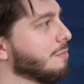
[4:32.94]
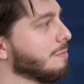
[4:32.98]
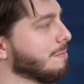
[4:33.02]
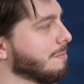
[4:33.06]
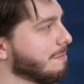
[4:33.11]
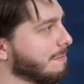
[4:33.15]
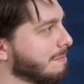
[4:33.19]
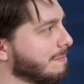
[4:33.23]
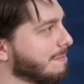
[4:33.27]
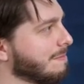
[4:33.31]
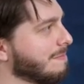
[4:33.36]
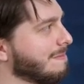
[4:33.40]

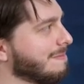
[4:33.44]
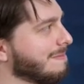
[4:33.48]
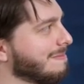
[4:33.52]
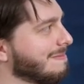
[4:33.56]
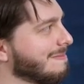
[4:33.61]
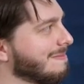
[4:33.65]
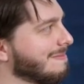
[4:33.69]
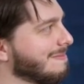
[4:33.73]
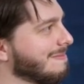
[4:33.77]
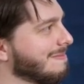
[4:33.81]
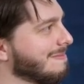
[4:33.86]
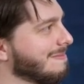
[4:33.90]

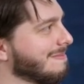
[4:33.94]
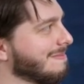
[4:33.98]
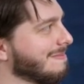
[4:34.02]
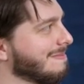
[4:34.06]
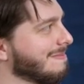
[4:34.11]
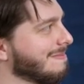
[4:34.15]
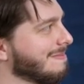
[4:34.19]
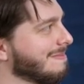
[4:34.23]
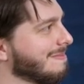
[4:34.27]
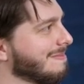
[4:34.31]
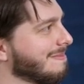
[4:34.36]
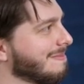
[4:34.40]

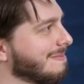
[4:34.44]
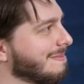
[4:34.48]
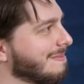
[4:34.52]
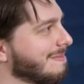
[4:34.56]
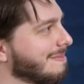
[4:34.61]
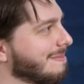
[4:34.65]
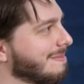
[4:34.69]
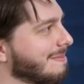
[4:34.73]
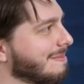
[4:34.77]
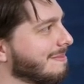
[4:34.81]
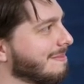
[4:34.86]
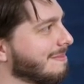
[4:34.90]

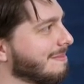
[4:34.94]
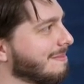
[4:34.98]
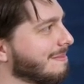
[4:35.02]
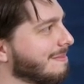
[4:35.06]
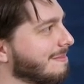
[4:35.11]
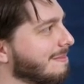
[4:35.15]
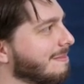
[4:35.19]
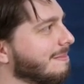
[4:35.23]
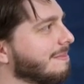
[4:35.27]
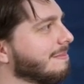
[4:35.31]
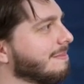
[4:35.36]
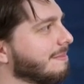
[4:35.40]

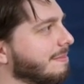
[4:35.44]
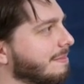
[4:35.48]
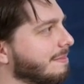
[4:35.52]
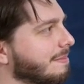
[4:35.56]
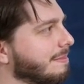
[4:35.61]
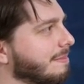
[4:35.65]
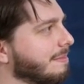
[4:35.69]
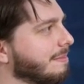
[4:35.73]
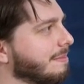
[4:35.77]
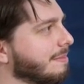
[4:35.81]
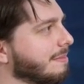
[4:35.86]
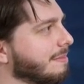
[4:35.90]

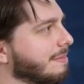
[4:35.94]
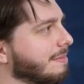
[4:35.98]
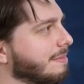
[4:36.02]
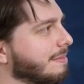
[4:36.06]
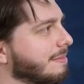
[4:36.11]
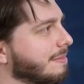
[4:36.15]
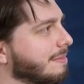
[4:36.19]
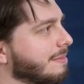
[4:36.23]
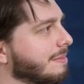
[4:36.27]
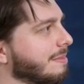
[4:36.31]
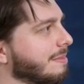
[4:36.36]
The person shown says nothing.